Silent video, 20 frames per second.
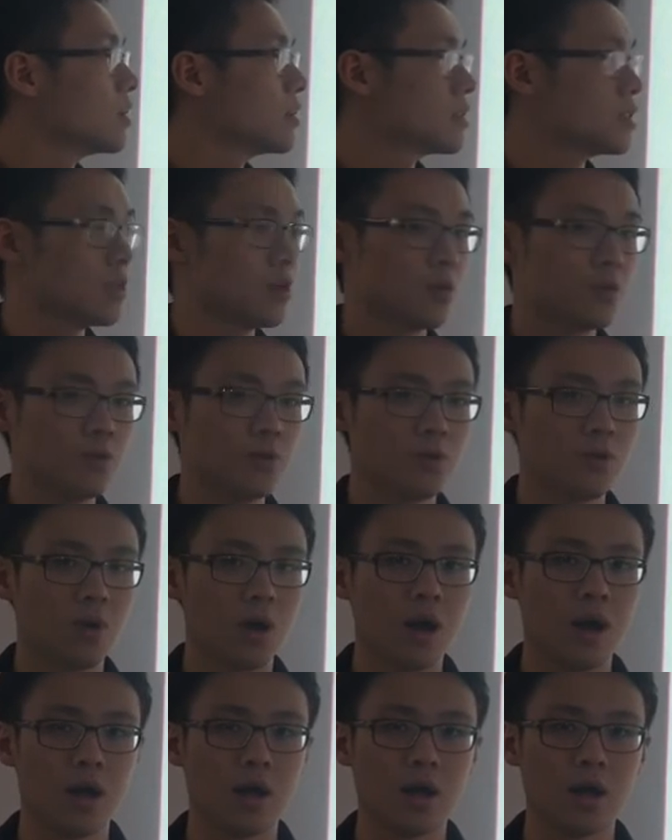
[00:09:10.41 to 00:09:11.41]
So
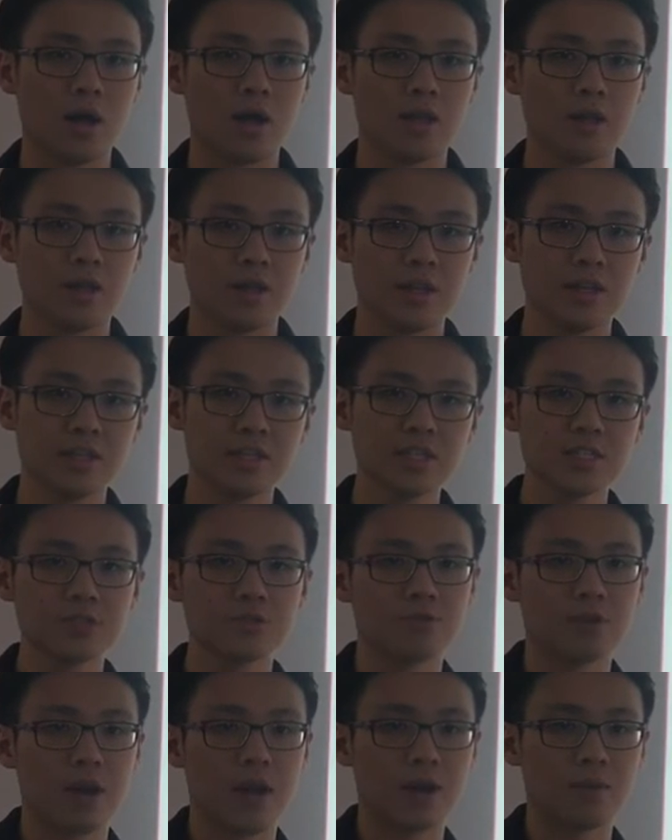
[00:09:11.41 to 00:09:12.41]
in
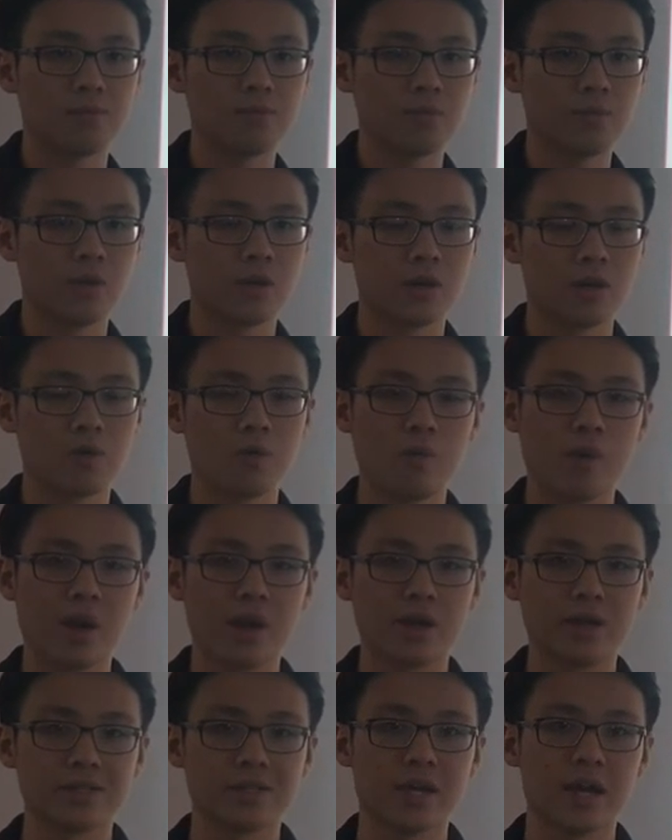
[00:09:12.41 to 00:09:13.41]
this trap, we're
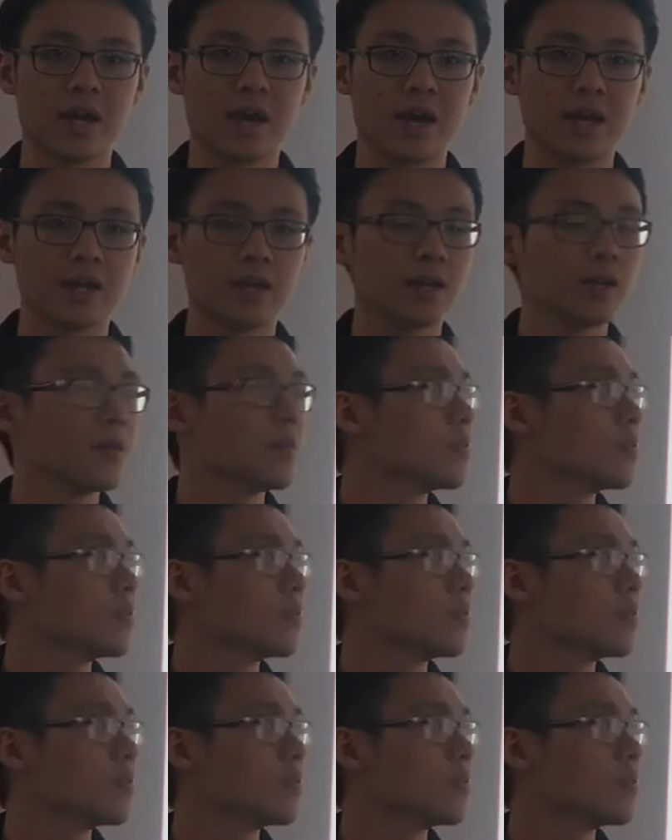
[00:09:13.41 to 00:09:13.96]
aware that